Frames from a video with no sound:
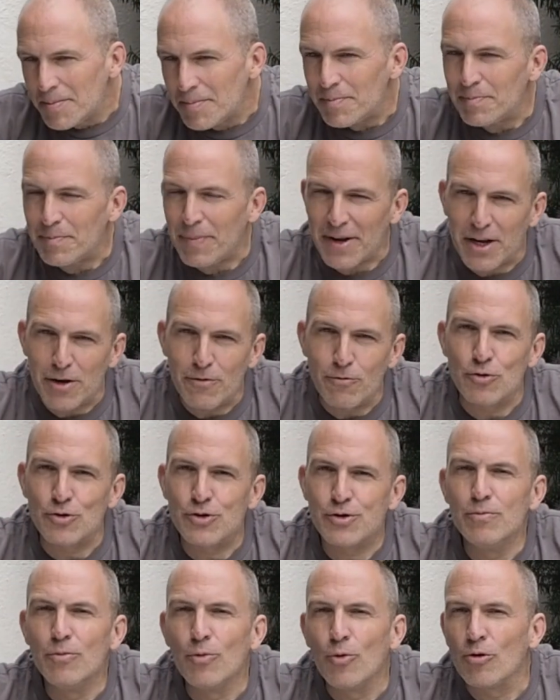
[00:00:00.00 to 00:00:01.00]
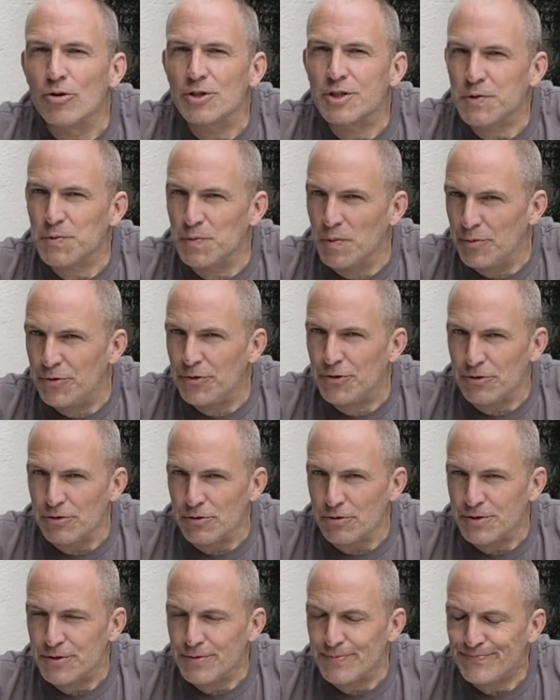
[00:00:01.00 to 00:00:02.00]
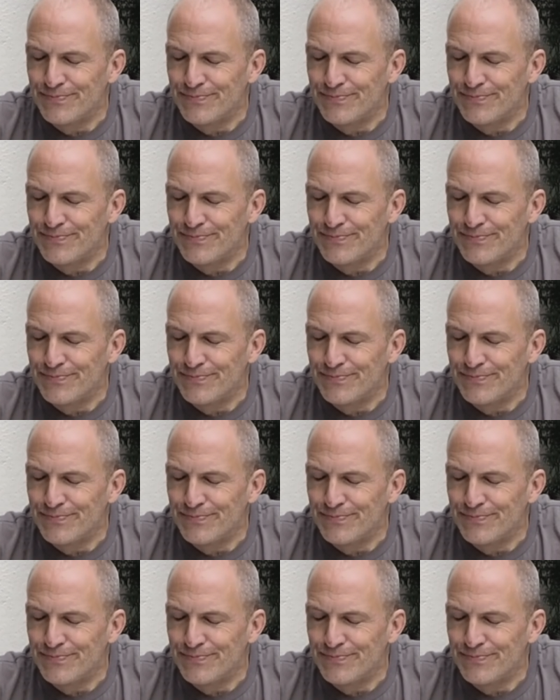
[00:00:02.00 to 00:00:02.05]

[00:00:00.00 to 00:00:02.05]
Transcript: but it was more swim-throughs.